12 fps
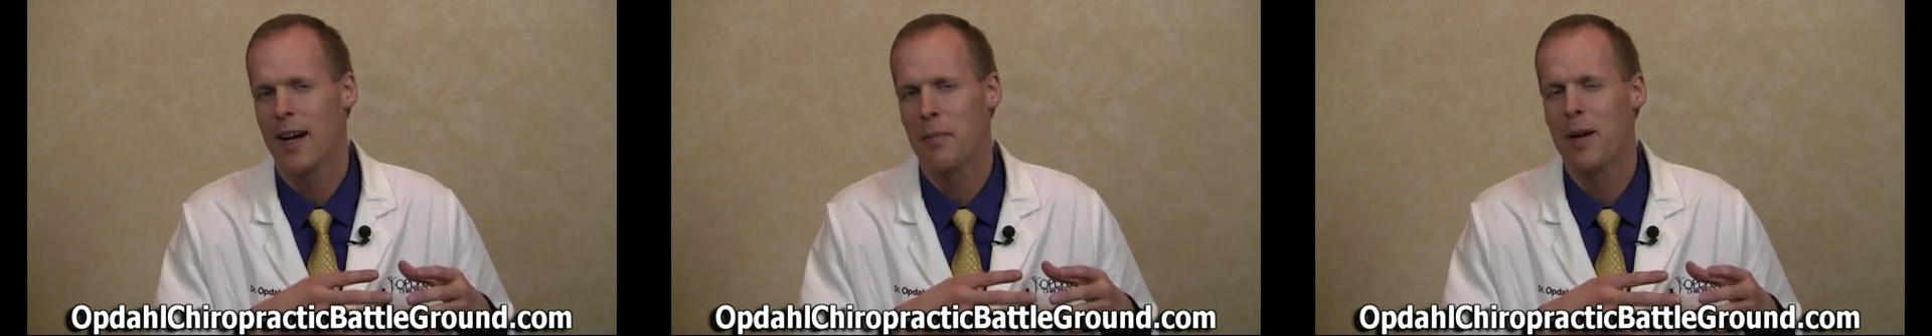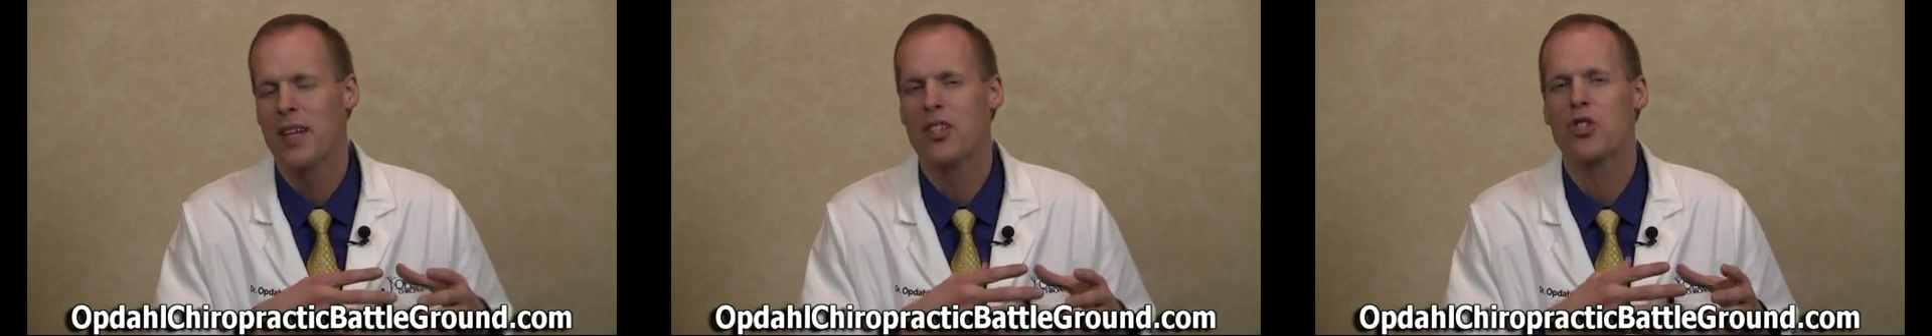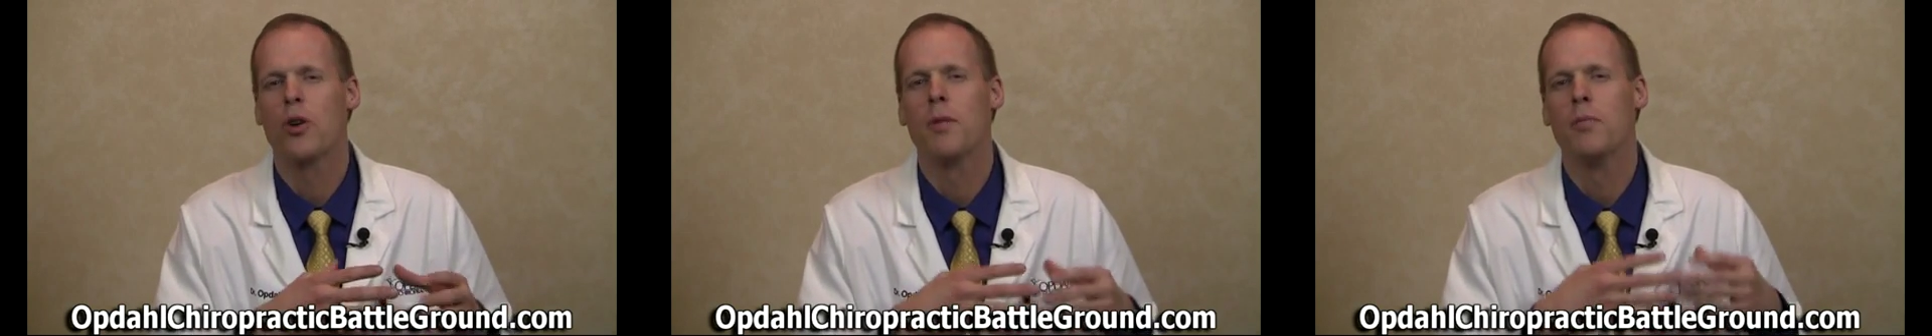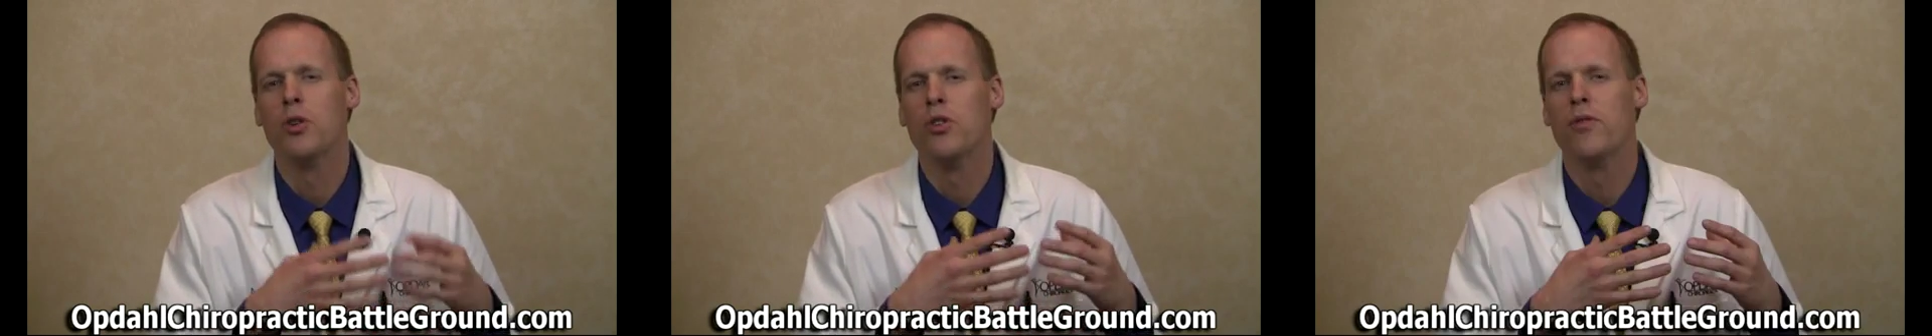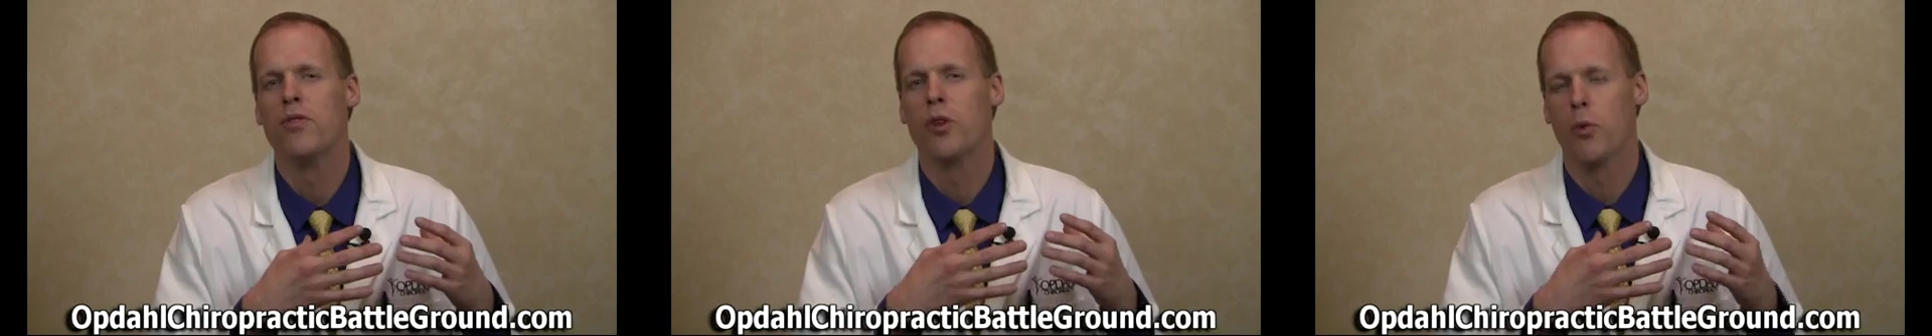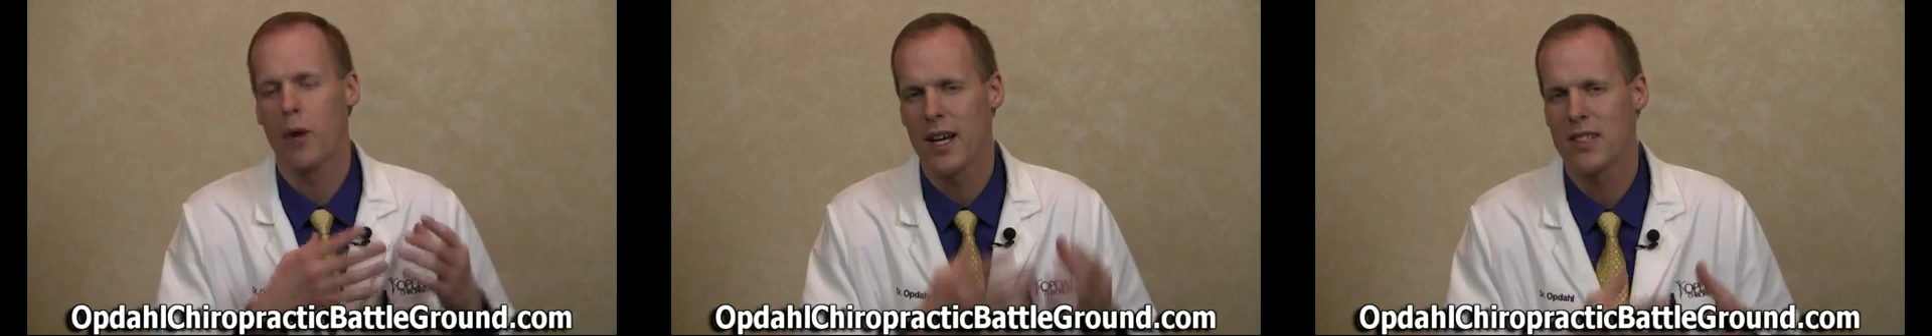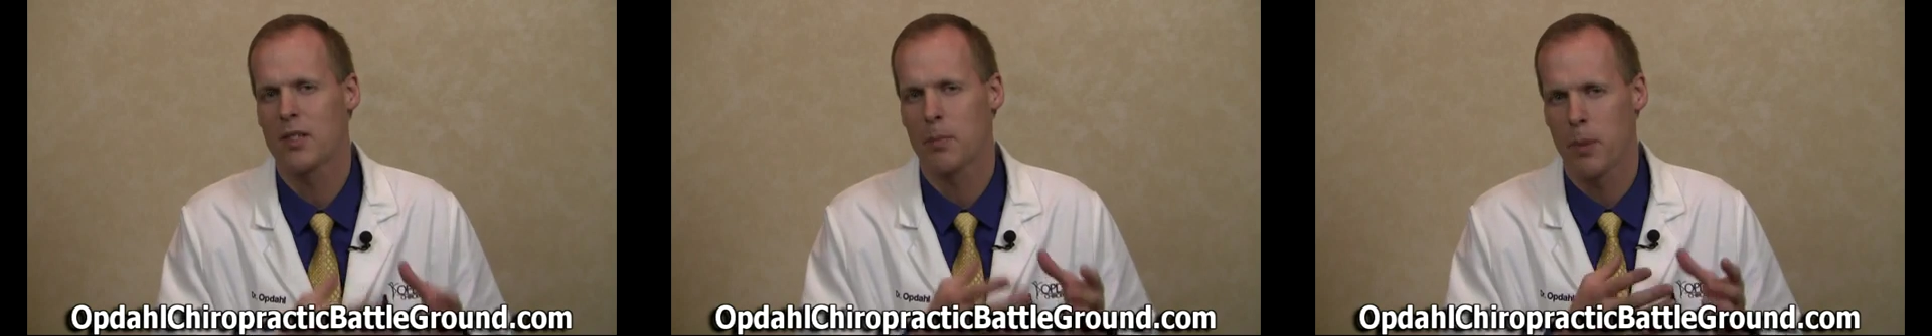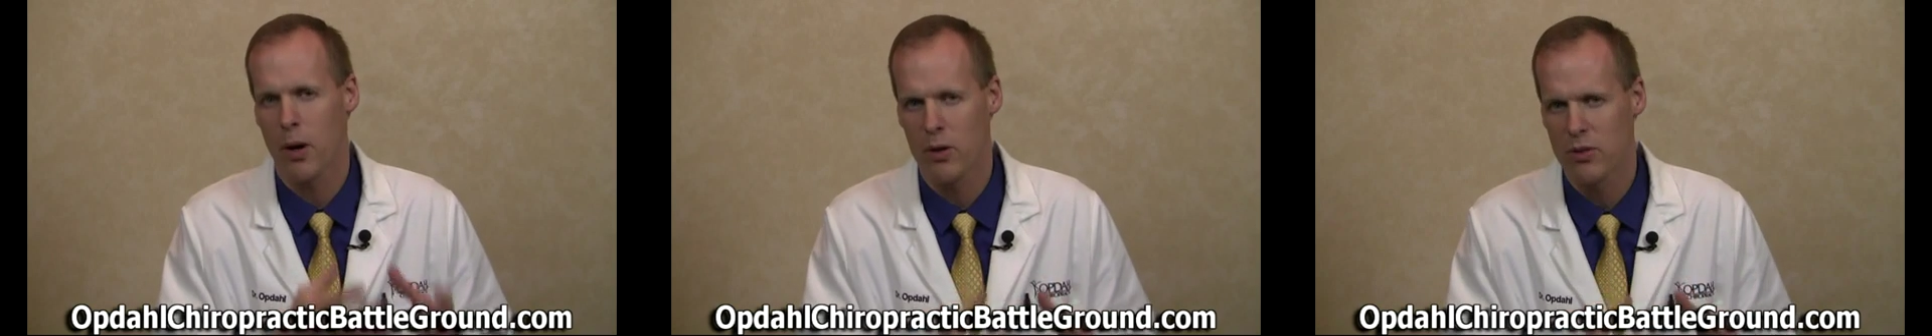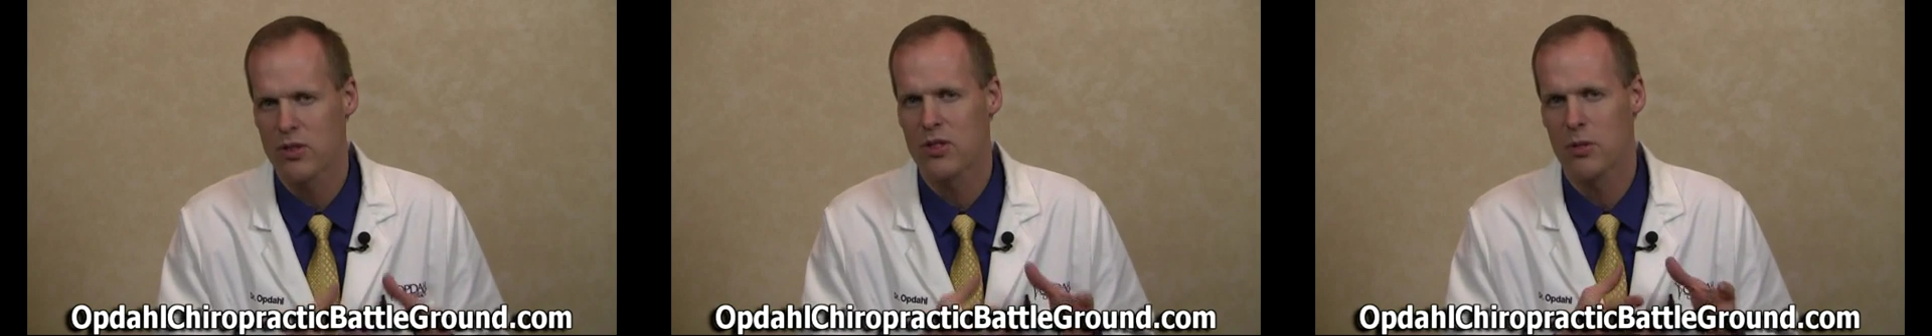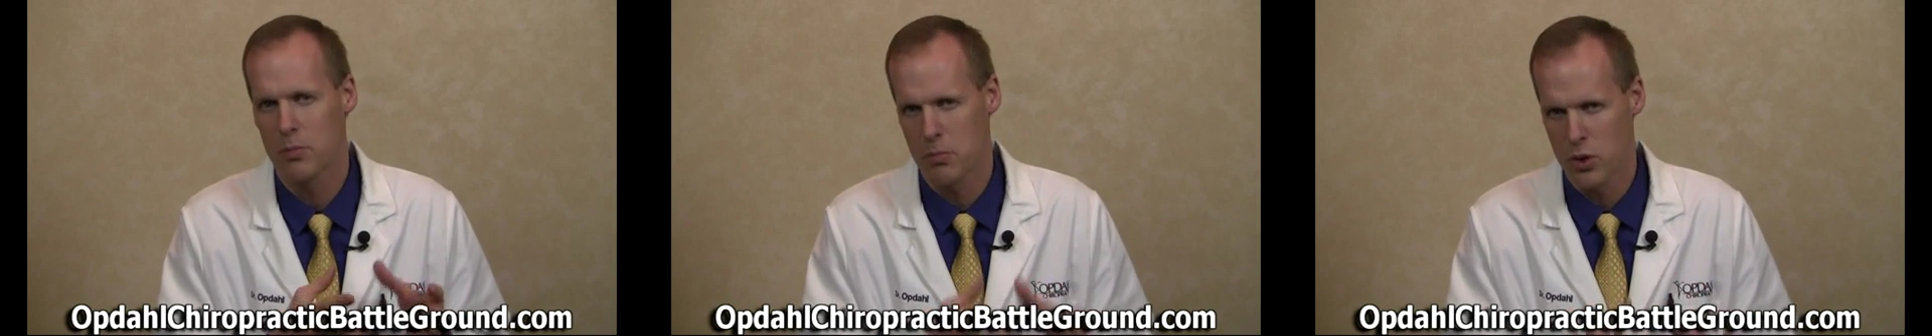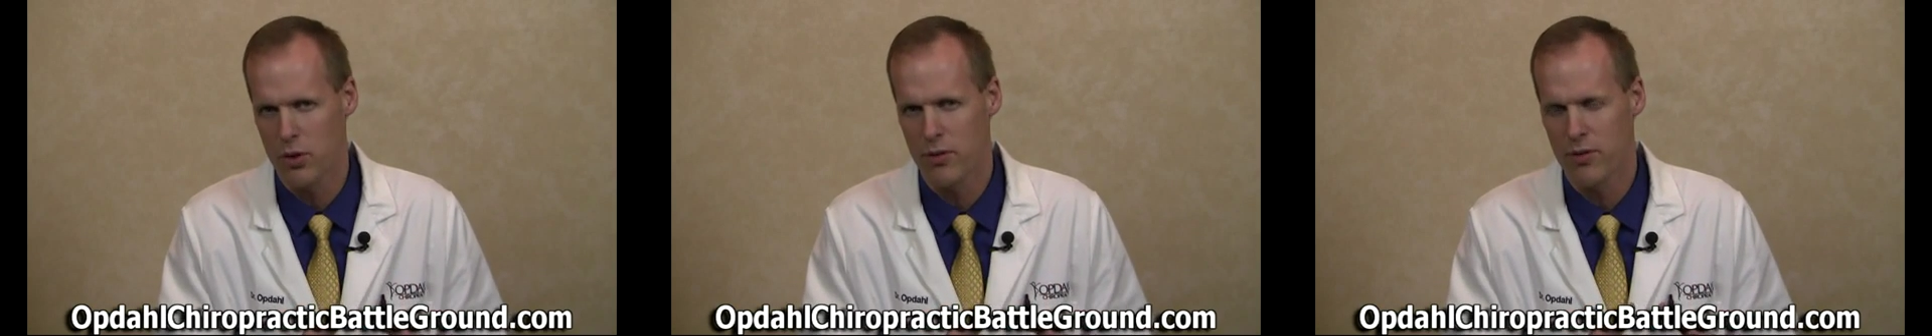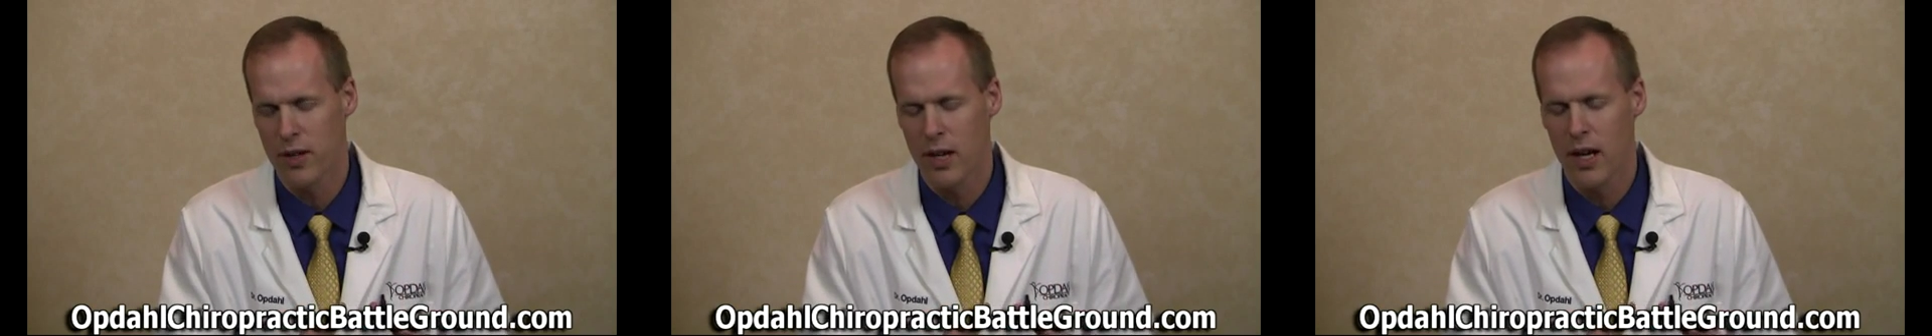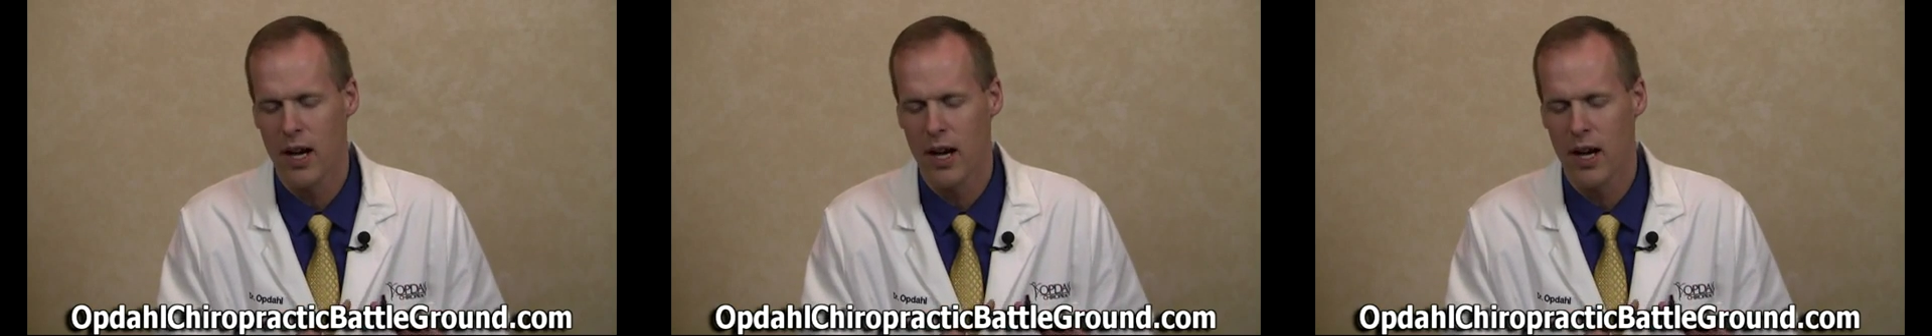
make the joint move the way it's supposed to move,